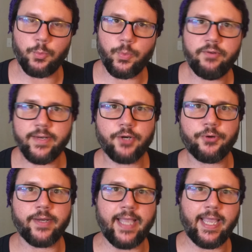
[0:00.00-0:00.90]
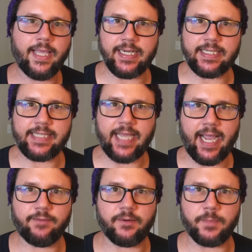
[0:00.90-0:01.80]
we recreate an
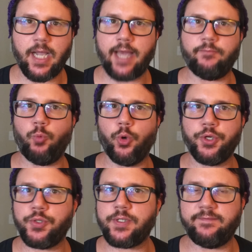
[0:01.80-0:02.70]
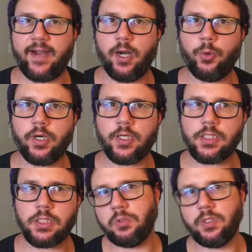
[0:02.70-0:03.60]
attack from God of War using
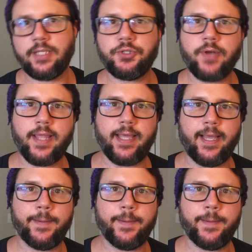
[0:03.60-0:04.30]
fireworks? Let's try that.